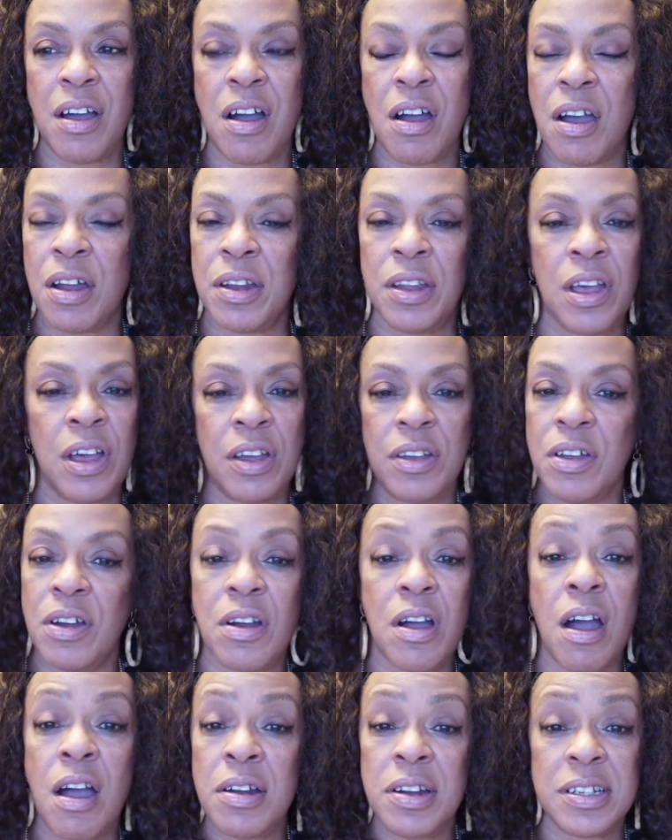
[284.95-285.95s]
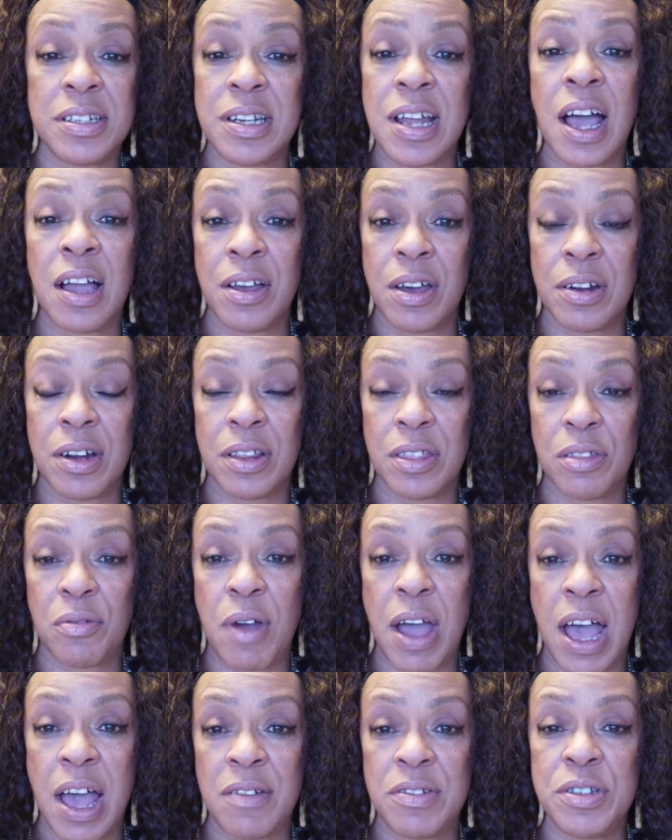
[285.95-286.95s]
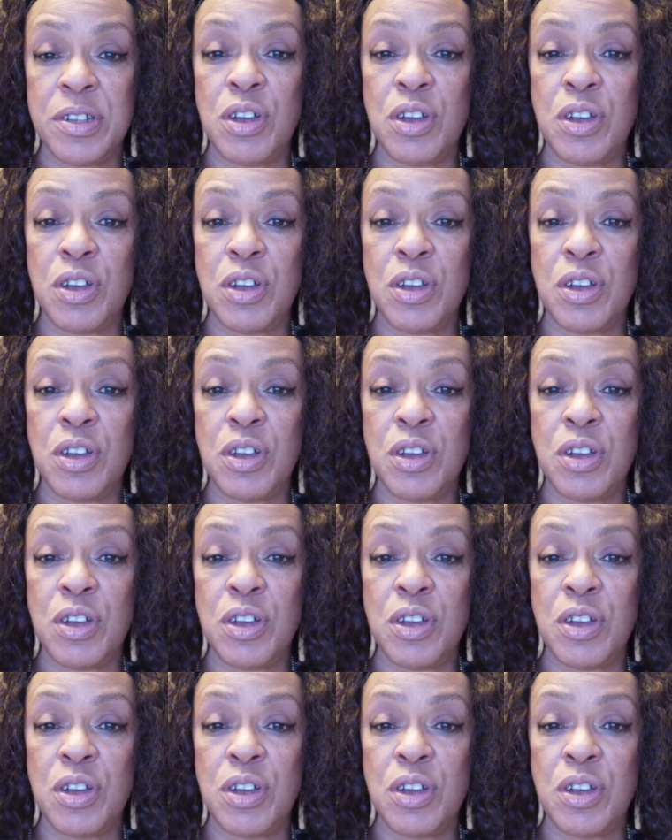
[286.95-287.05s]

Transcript: garden, your garden is not going to thrive.